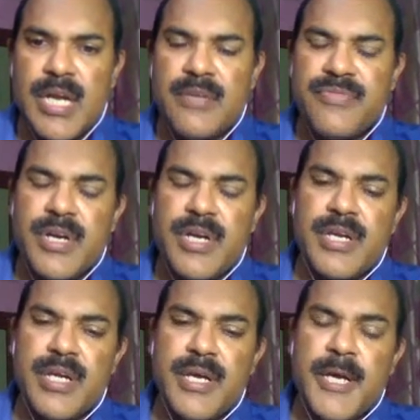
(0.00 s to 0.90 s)
There are
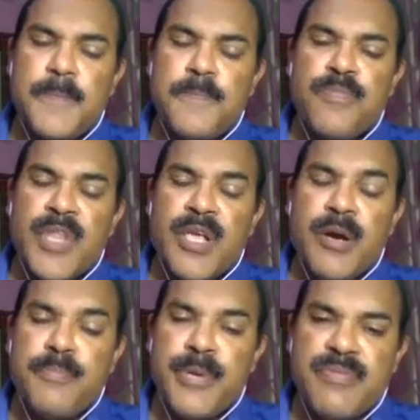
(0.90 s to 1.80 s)
different uh,
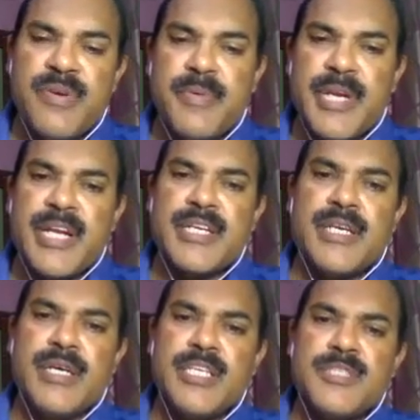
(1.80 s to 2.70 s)
uh,
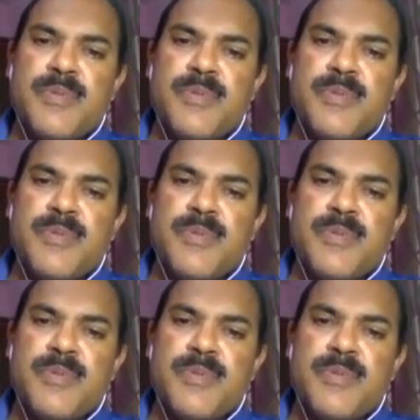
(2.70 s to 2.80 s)
prefabricated uh,